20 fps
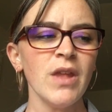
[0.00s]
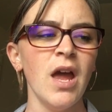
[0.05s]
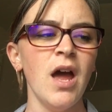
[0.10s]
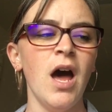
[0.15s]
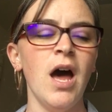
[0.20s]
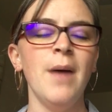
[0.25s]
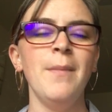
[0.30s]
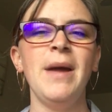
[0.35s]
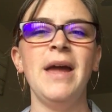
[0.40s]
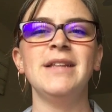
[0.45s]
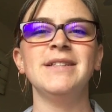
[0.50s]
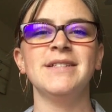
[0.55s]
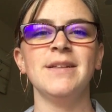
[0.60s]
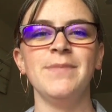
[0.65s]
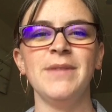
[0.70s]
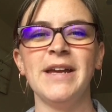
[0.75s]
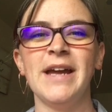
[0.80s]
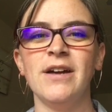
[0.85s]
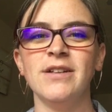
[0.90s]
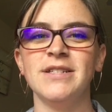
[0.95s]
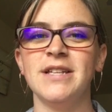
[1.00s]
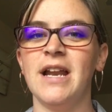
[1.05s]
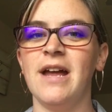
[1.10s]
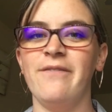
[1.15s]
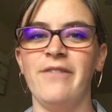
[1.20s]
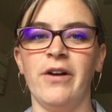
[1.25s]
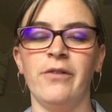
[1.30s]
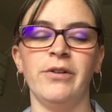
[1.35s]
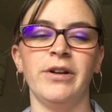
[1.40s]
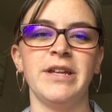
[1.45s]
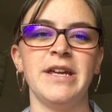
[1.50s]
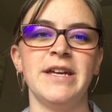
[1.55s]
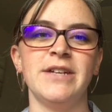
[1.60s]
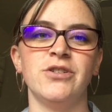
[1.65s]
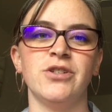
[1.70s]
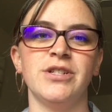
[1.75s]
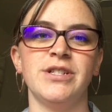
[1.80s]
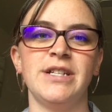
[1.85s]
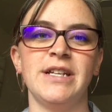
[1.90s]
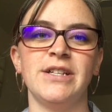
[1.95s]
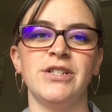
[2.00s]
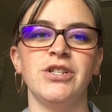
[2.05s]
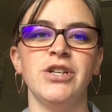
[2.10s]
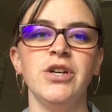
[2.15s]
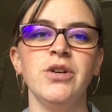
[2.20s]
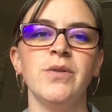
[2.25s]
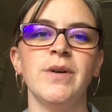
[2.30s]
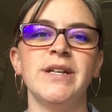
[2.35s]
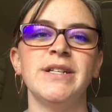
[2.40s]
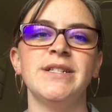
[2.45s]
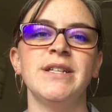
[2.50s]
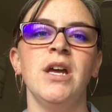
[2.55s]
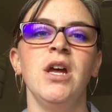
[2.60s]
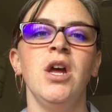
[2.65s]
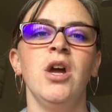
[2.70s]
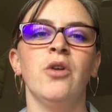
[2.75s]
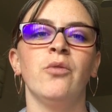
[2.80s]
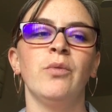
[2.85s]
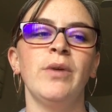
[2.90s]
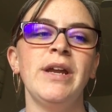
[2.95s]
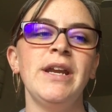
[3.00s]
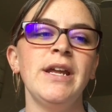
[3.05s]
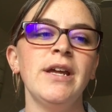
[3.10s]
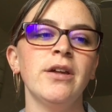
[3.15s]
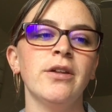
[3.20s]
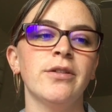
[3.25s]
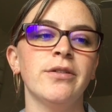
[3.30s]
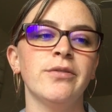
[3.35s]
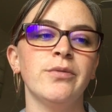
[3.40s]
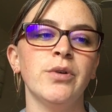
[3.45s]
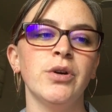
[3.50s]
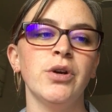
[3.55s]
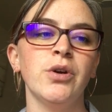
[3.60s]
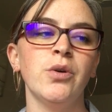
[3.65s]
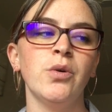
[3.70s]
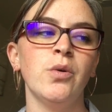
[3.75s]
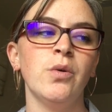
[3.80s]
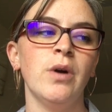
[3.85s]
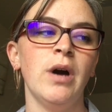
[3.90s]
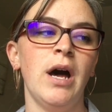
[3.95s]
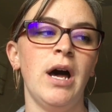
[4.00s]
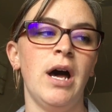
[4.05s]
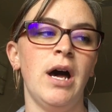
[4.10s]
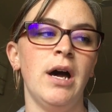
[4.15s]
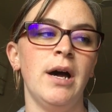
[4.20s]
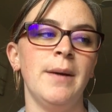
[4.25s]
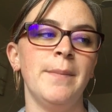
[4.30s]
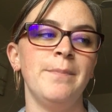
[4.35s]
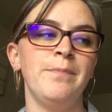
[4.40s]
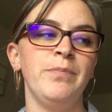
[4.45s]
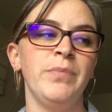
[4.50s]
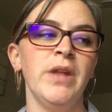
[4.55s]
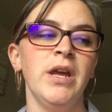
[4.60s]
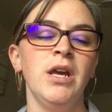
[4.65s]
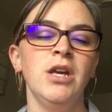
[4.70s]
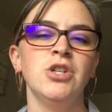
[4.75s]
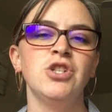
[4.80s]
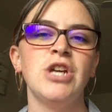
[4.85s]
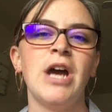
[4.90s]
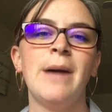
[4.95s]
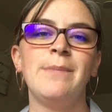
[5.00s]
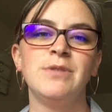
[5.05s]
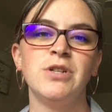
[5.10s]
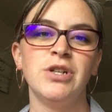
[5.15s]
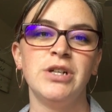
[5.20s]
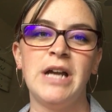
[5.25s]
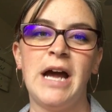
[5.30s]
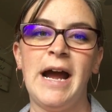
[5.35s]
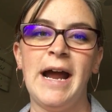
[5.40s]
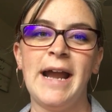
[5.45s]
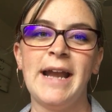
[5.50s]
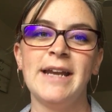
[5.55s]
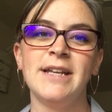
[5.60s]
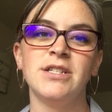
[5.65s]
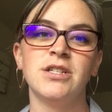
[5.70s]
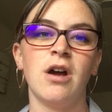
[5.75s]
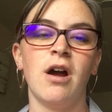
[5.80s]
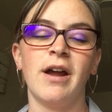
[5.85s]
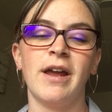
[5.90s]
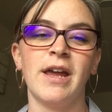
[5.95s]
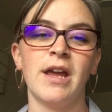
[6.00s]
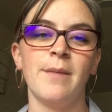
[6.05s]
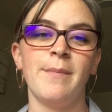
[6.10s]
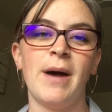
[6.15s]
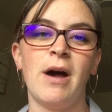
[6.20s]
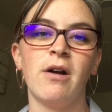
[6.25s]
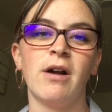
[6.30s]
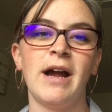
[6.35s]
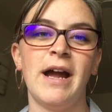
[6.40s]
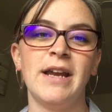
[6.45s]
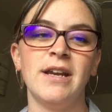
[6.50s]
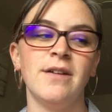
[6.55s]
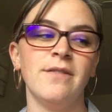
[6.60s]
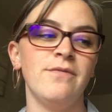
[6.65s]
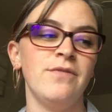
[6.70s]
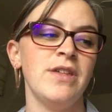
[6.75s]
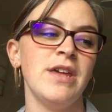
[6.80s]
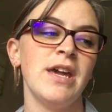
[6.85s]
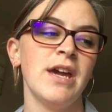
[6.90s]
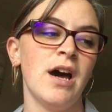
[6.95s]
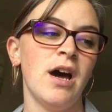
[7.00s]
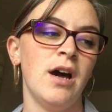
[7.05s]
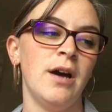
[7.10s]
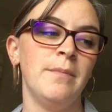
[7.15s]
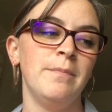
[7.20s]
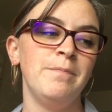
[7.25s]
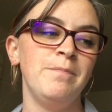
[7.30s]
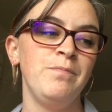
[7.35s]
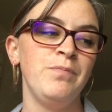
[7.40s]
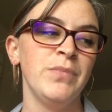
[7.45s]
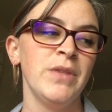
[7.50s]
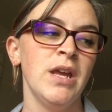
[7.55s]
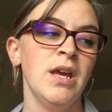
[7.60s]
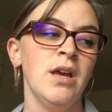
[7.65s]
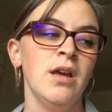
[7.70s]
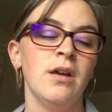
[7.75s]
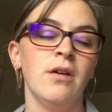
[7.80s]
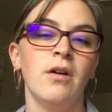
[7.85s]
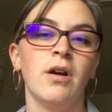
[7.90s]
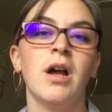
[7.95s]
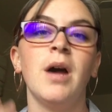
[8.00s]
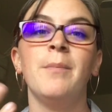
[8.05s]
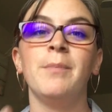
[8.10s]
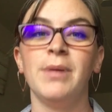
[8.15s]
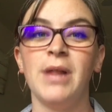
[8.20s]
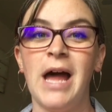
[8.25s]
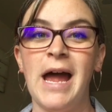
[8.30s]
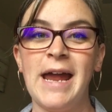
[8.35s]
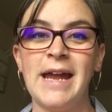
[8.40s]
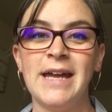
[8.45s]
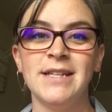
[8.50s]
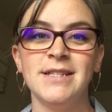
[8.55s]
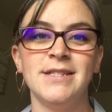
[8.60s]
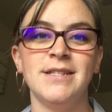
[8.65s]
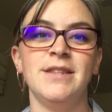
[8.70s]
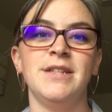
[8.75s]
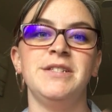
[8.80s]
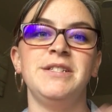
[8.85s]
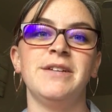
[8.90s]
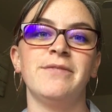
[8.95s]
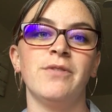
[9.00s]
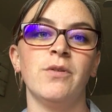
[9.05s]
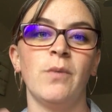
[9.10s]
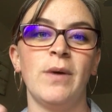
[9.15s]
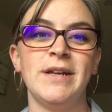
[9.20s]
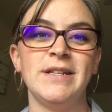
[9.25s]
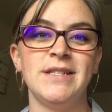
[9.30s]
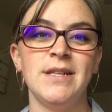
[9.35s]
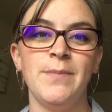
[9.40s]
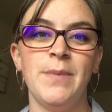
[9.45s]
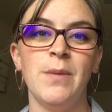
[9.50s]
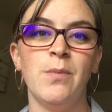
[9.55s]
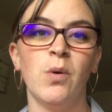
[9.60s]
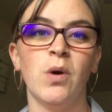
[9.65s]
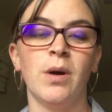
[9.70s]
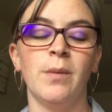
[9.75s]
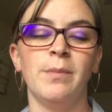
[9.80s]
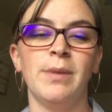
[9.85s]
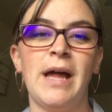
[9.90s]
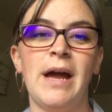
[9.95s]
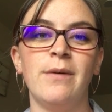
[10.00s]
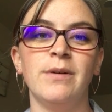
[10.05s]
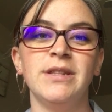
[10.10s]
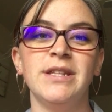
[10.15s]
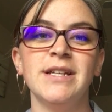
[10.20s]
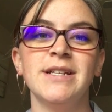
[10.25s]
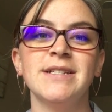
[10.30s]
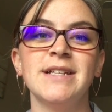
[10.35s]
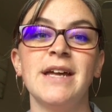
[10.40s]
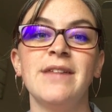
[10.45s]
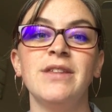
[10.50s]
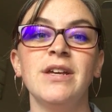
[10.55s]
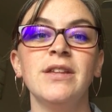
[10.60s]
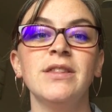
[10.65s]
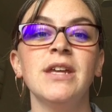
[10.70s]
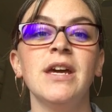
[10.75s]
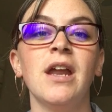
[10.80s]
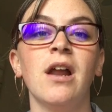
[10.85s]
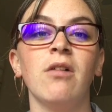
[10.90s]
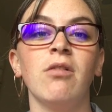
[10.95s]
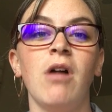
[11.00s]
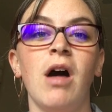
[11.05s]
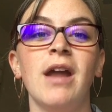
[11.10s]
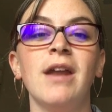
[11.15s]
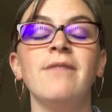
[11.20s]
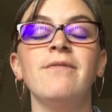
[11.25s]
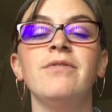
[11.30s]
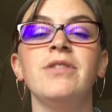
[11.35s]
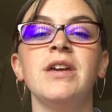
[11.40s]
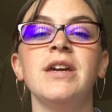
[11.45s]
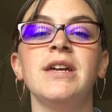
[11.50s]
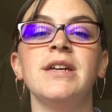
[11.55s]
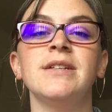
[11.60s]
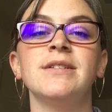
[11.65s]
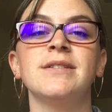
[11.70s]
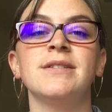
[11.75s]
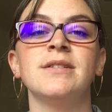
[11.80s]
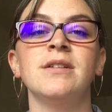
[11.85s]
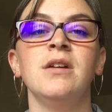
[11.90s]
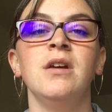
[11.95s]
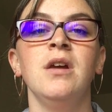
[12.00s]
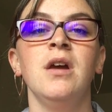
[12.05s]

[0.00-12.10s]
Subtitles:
And something else that I found really interesting too is reading through chapter 9 and talking about kind of the compliance and the different ways that people comply with things. I think that a lot of these